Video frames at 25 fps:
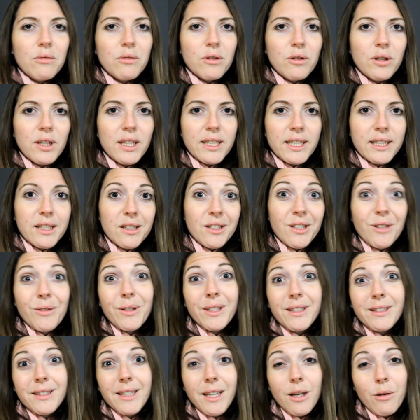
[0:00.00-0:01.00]
All I need to do
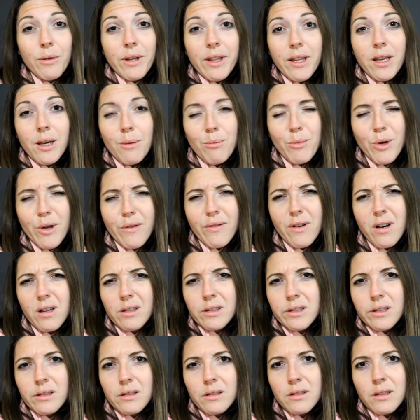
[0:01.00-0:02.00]
is deal with it and move
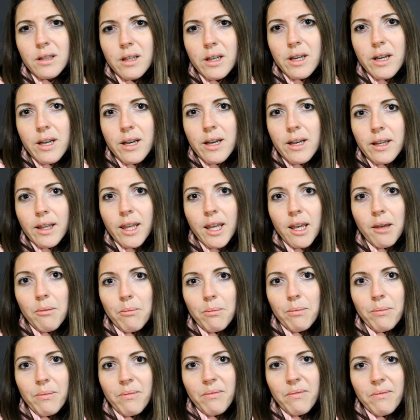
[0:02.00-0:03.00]
on and
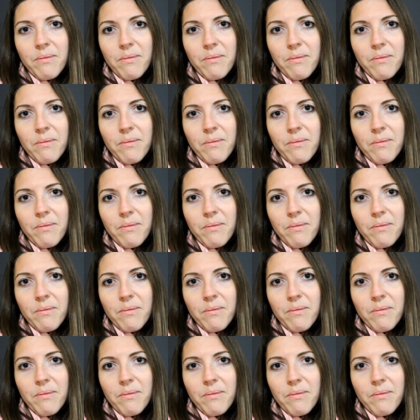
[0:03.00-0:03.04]
keep